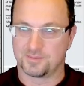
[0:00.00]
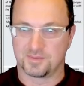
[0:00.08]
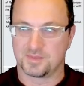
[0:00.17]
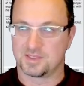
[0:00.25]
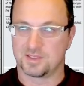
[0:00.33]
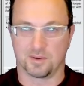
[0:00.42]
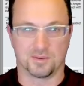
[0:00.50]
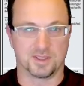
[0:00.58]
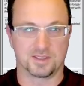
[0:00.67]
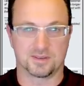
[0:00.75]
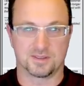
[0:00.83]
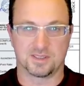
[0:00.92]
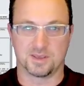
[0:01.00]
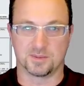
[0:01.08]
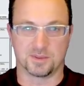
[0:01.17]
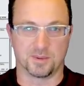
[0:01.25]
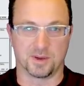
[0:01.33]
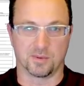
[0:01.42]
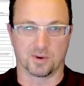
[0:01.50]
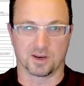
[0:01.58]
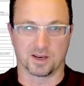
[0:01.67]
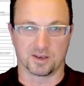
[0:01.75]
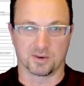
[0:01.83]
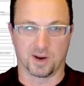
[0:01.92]
So this seems to be
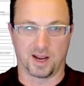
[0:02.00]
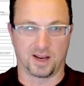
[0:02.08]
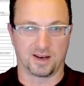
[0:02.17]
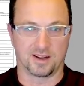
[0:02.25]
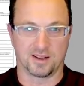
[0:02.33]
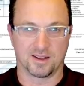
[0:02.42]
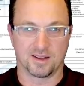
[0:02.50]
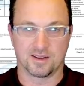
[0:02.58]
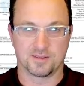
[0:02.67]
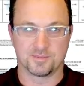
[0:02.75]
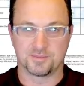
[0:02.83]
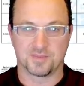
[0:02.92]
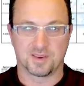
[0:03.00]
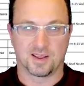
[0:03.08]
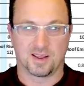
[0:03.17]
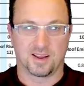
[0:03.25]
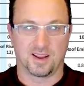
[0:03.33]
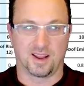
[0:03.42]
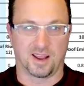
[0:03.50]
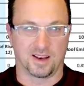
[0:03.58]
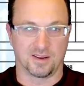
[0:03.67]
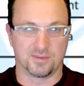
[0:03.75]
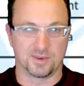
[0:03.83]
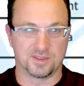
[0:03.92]
working great. And
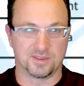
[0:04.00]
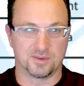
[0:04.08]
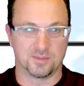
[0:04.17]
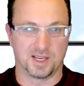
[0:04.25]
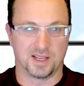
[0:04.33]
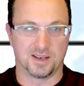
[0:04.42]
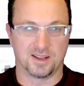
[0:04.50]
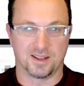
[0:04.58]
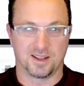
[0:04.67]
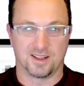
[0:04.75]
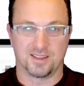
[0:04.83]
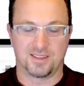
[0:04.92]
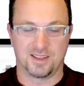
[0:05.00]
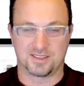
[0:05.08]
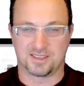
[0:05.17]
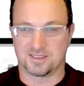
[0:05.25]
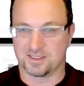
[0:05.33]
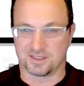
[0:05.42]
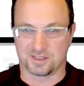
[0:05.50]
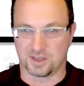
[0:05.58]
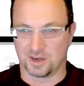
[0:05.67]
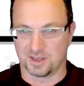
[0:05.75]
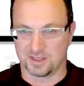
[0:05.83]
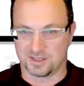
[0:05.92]
if we zoom in, this is as
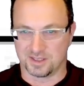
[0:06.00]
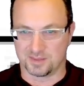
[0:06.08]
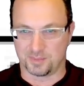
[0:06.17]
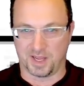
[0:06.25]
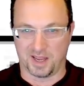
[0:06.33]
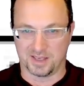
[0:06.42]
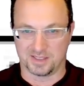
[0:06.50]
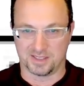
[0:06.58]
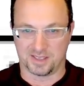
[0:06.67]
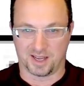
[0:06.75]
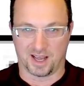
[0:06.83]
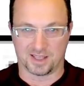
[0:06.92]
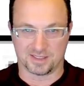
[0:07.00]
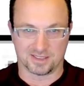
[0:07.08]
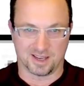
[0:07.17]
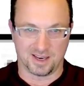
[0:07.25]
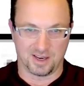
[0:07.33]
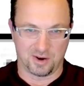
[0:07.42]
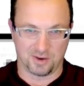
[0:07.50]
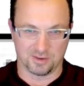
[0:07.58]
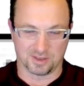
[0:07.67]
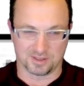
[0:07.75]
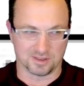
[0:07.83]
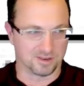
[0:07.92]
good as this PNG gets. I know it
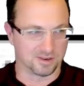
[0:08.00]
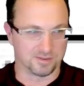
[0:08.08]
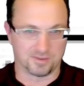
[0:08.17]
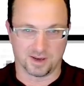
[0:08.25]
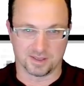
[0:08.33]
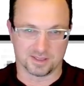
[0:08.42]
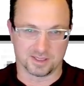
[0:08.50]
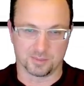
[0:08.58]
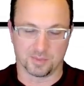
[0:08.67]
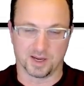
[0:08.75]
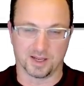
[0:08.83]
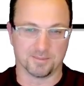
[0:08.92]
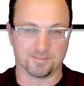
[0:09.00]
looks a little fuzzy, but